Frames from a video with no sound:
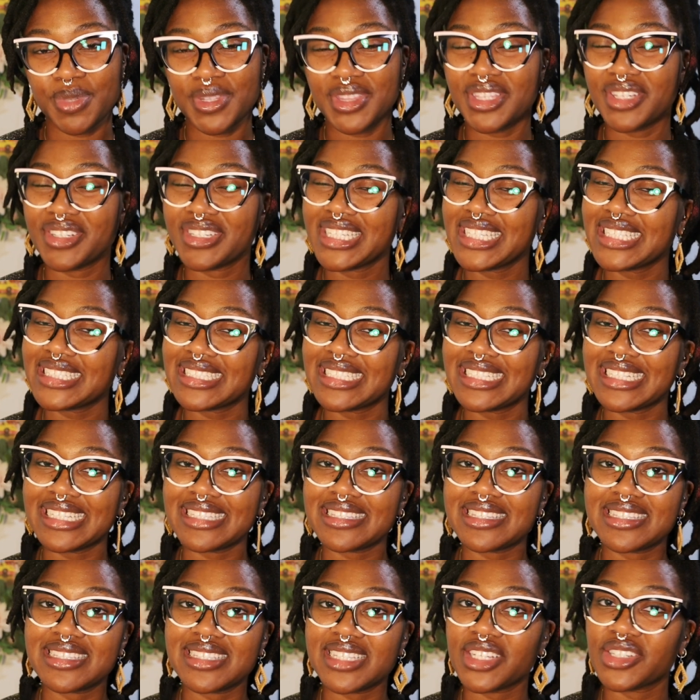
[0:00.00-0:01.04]
but there isn't
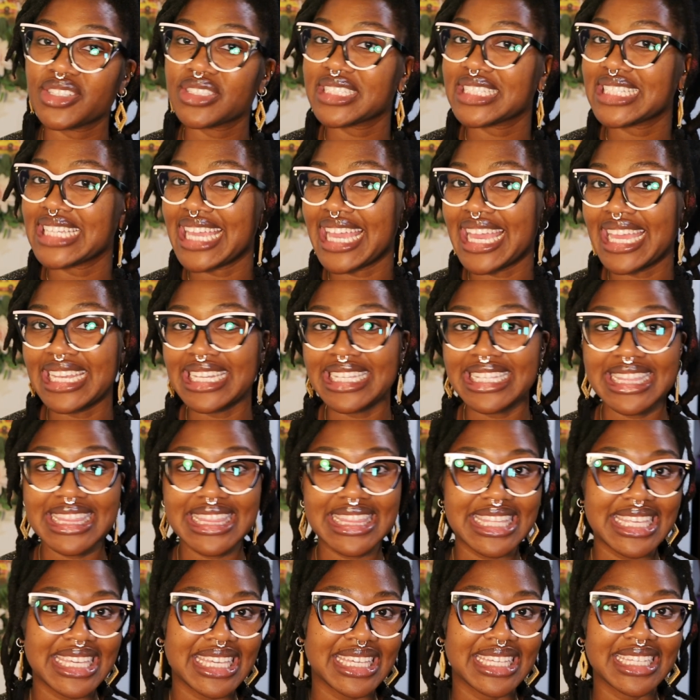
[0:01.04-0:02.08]
necessarily
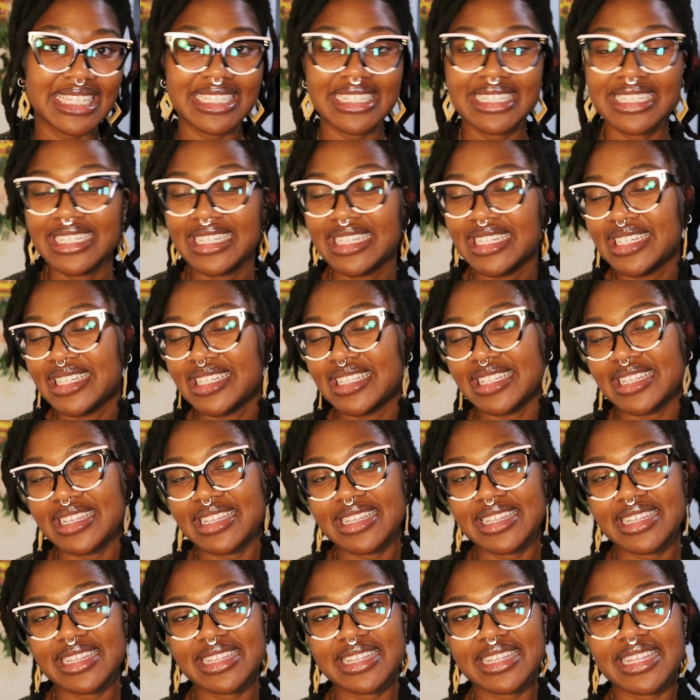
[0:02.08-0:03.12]

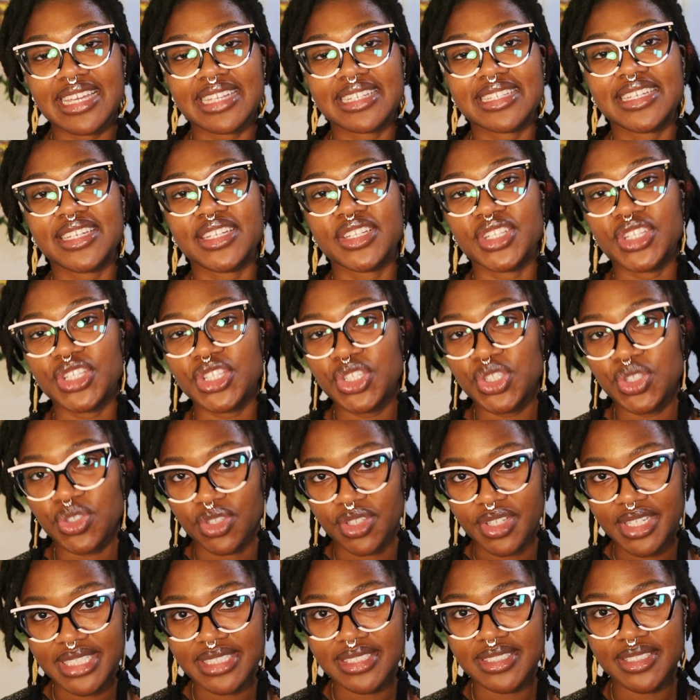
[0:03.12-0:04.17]
anything that can
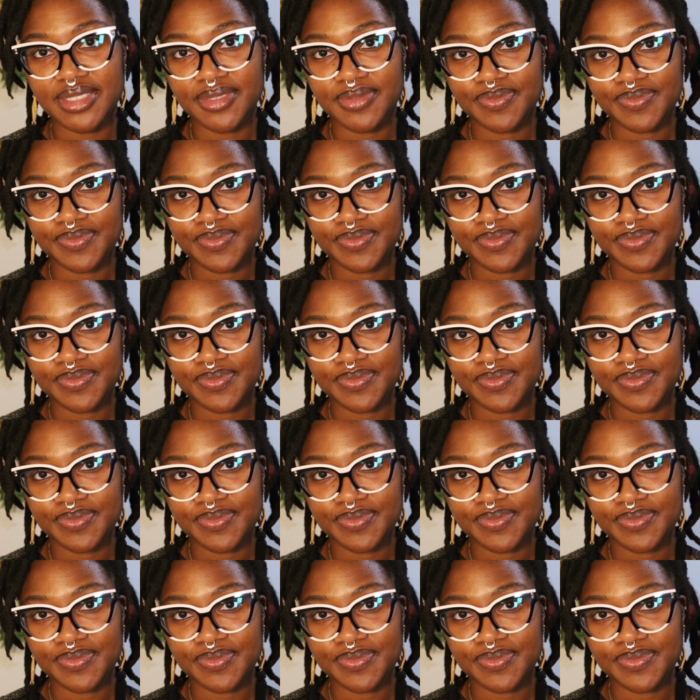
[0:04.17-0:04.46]
cure it.